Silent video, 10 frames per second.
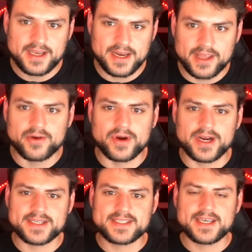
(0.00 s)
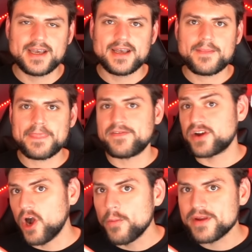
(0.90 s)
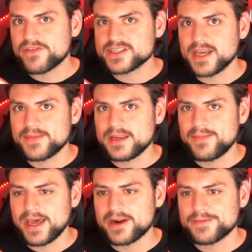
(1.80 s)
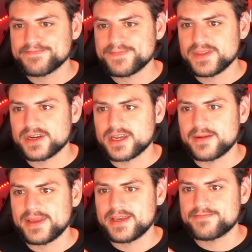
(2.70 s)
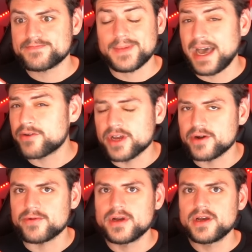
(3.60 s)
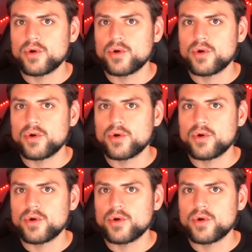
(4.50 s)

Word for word: In other words, if you're hoping for something better, you're going to be, I don't know,